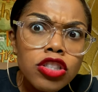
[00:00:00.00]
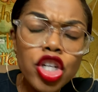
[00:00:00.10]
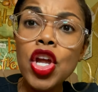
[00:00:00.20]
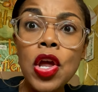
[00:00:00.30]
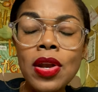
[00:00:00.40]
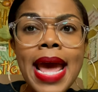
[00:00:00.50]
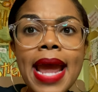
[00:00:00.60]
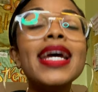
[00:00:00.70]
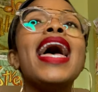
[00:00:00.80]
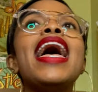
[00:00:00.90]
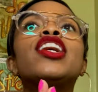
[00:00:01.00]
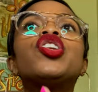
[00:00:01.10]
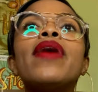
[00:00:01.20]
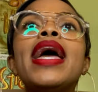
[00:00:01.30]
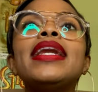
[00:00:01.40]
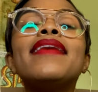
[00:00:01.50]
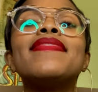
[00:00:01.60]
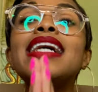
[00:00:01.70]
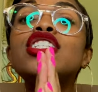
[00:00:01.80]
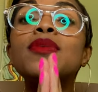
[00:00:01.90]
do you need? And granted,
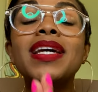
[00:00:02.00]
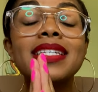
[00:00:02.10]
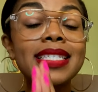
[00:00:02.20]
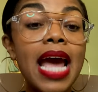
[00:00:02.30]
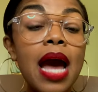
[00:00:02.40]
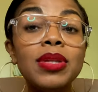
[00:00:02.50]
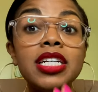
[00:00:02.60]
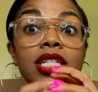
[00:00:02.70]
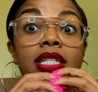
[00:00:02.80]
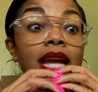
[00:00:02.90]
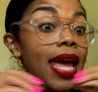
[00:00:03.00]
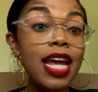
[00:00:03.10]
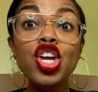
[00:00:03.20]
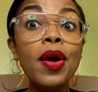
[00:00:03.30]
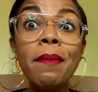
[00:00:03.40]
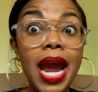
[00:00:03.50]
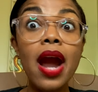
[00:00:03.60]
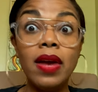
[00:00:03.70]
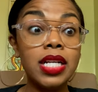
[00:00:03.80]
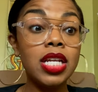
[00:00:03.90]
that should be established in your
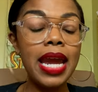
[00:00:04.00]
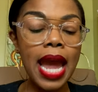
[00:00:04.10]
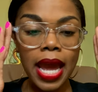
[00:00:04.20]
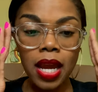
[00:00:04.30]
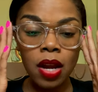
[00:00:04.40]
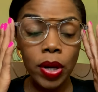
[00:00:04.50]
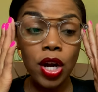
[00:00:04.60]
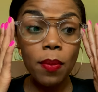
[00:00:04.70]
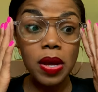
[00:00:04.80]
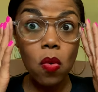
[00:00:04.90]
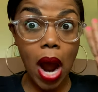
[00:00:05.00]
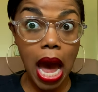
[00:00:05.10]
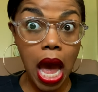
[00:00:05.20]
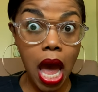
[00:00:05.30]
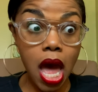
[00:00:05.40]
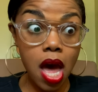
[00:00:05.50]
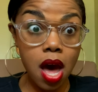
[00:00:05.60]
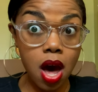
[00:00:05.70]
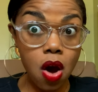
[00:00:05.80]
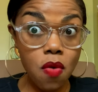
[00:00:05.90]
marriage. Like, hey, we're gonna be wide
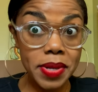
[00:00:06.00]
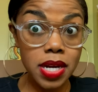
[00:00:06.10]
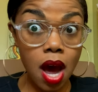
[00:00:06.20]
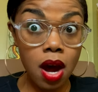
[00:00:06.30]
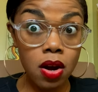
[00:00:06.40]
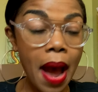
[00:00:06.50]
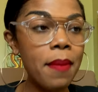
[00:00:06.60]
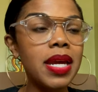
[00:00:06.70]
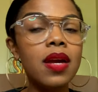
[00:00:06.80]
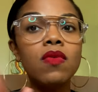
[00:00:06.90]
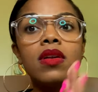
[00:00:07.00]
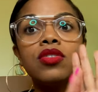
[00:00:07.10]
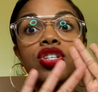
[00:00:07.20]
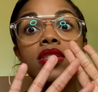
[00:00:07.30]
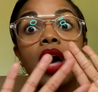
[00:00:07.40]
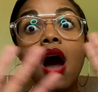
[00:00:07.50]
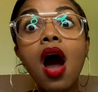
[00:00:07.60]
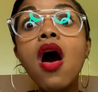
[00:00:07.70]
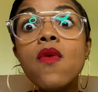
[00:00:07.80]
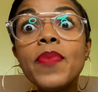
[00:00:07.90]
open, dog. I mean, just
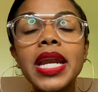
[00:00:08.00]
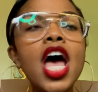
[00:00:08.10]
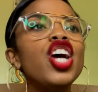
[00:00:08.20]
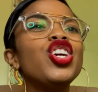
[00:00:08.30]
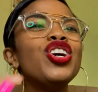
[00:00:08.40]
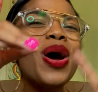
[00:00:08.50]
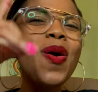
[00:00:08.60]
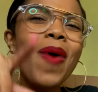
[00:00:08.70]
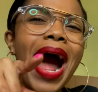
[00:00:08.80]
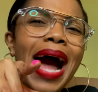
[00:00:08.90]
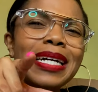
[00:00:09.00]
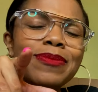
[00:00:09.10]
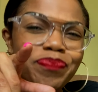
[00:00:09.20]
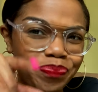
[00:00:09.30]
open. You know why?